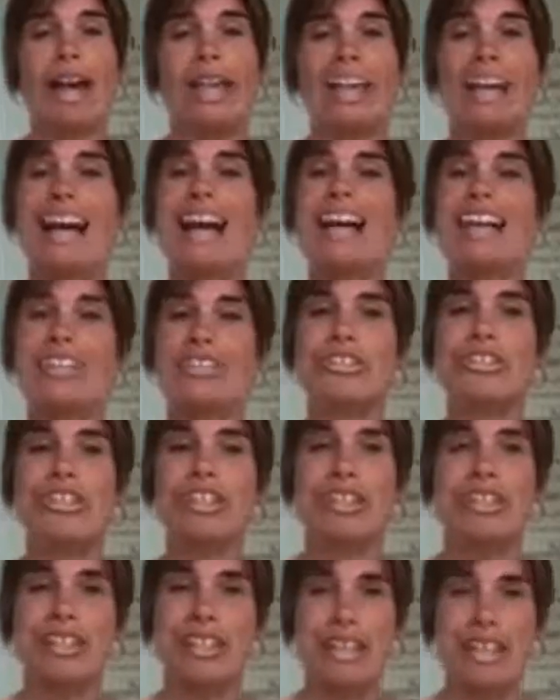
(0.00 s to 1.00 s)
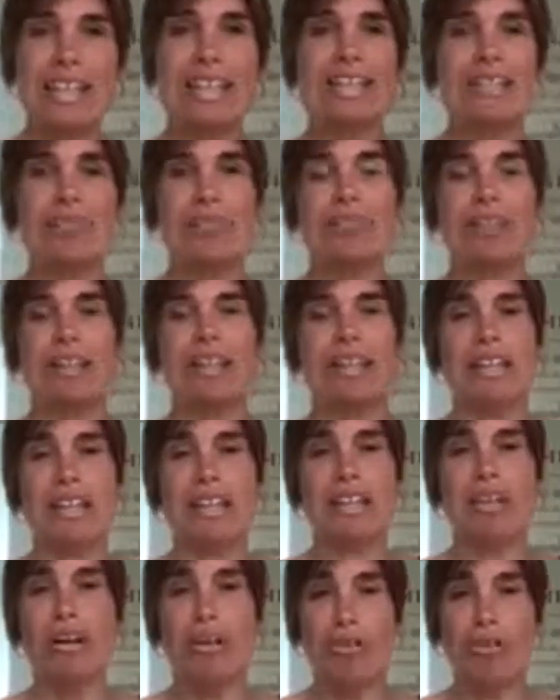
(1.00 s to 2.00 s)
and actually is
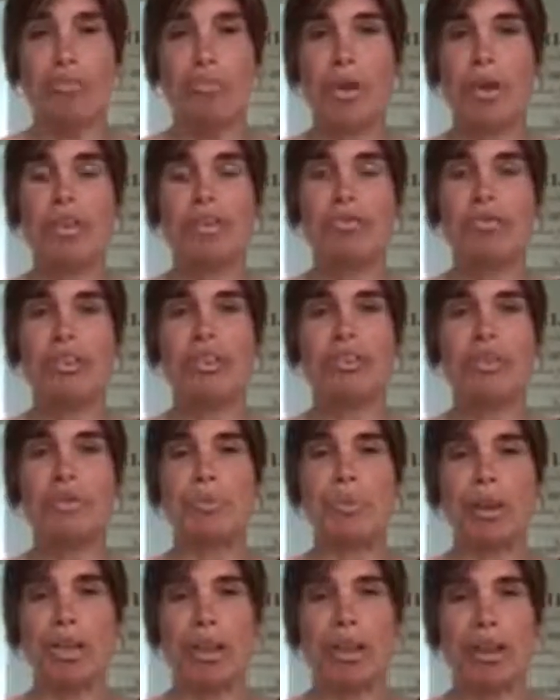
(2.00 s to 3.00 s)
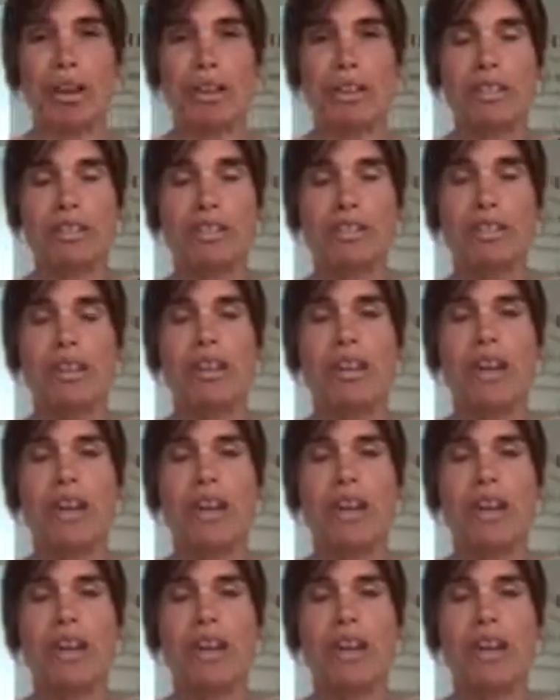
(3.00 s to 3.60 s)
really of benefit to my clients,